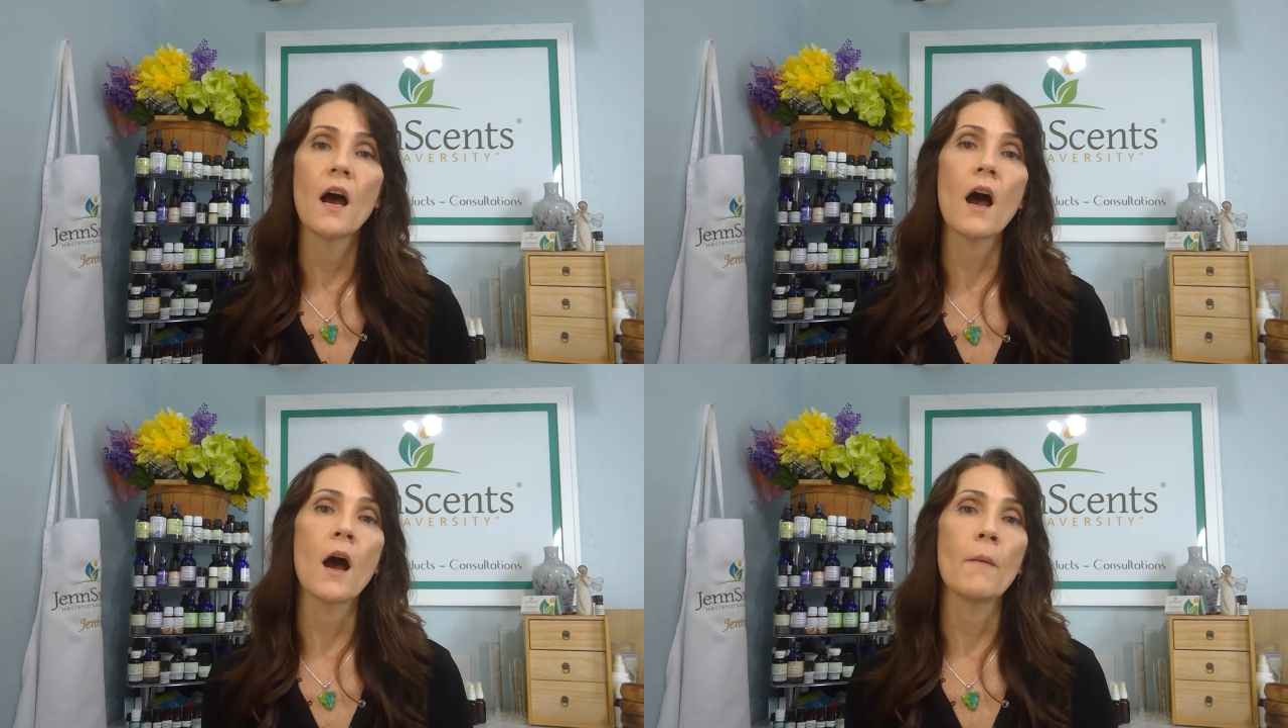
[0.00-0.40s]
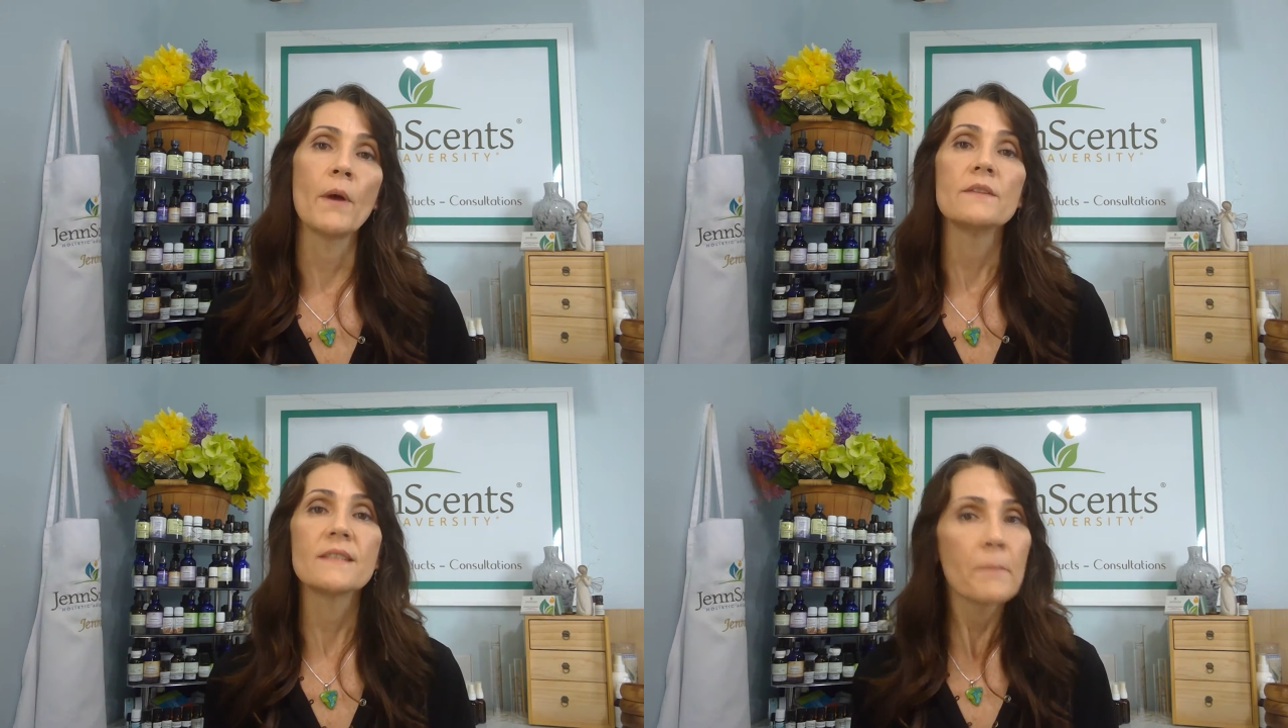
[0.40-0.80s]
um,
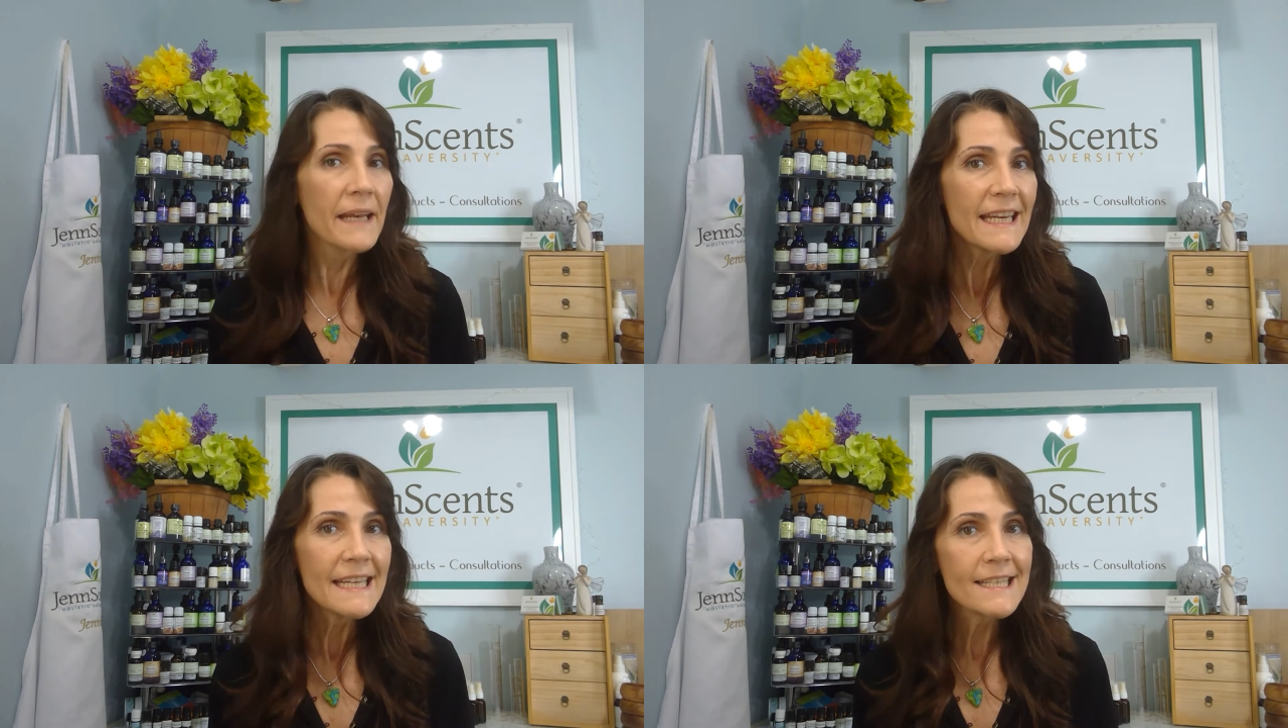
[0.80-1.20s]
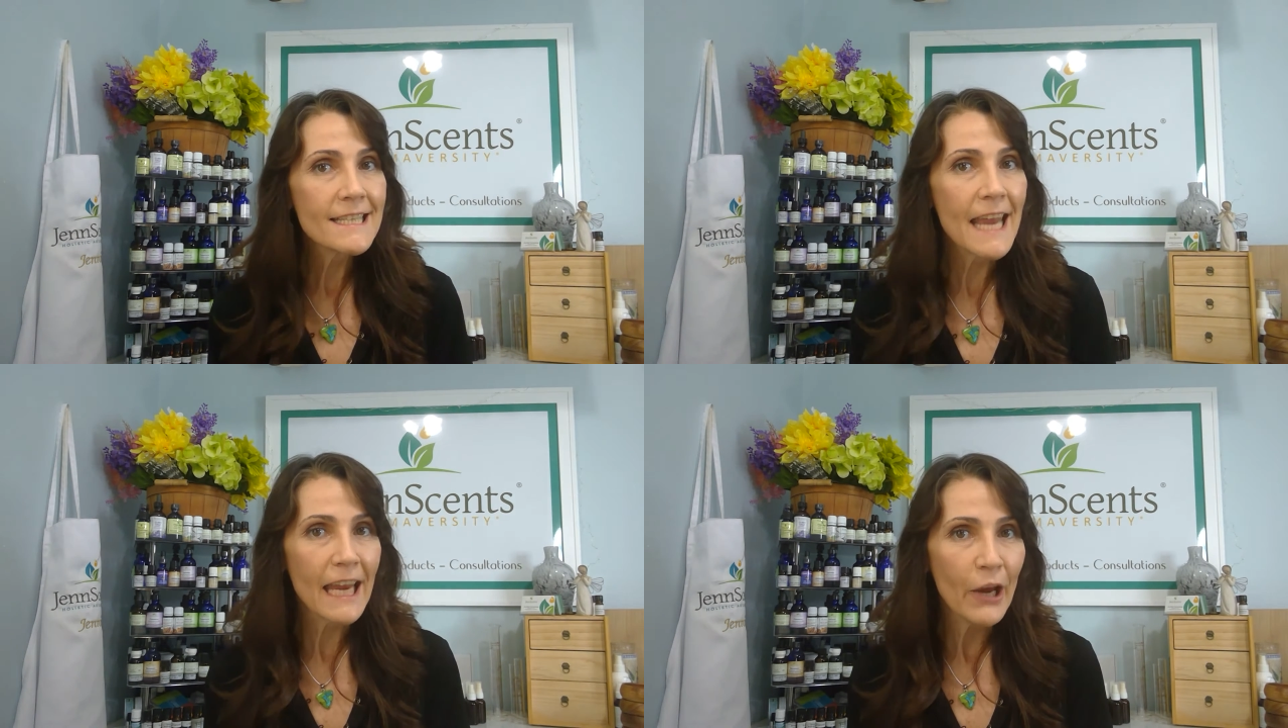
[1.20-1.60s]
somebody needs to
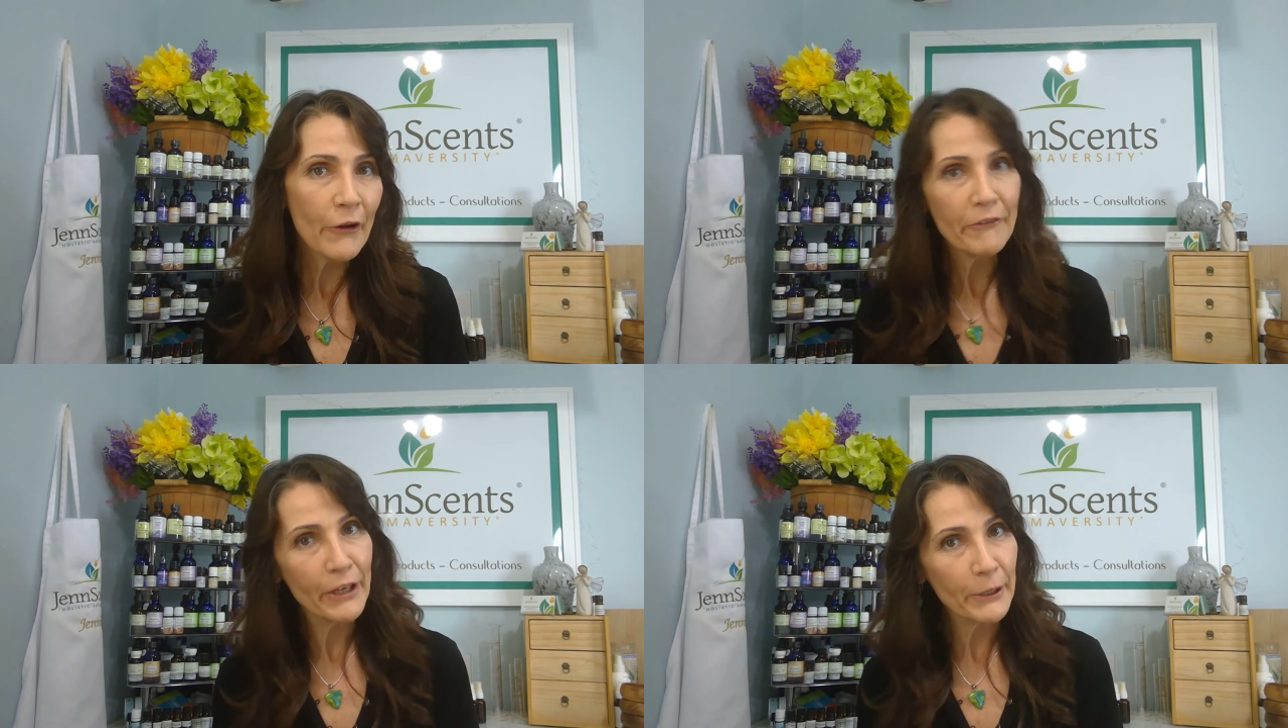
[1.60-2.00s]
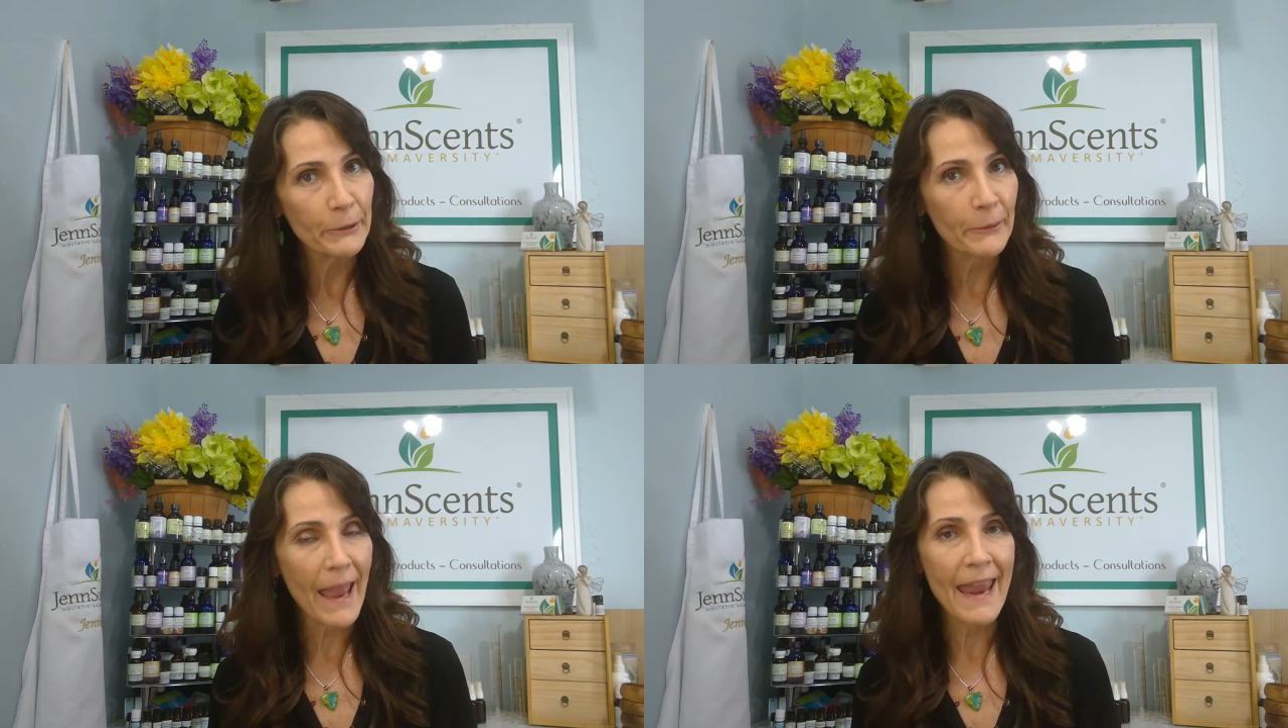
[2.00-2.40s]
take care of you